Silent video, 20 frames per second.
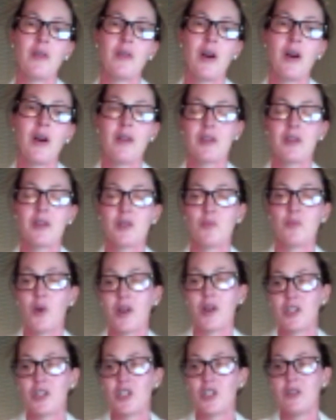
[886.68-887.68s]
at
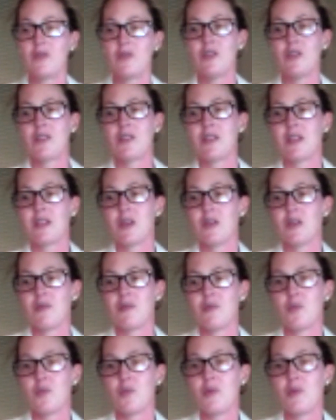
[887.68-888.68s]
Monash University,
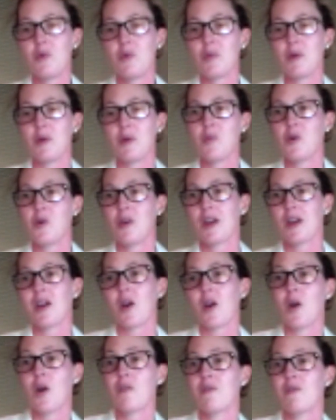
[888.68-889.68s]
we will be working
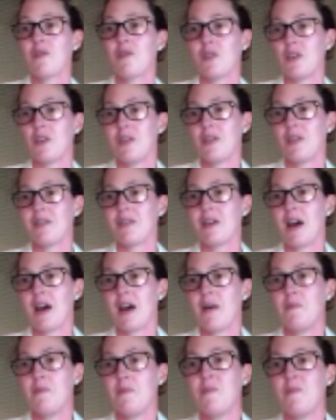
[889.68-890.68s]
at home for
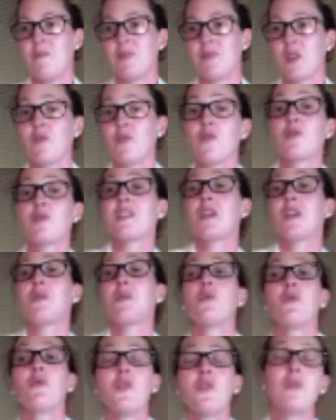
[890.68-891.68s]
the
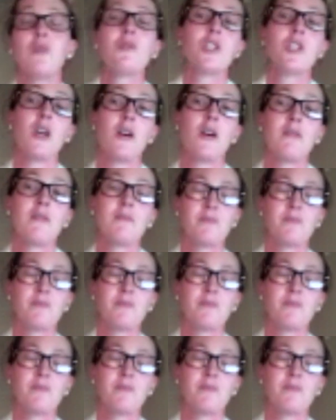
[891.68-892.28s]
foreseeable future.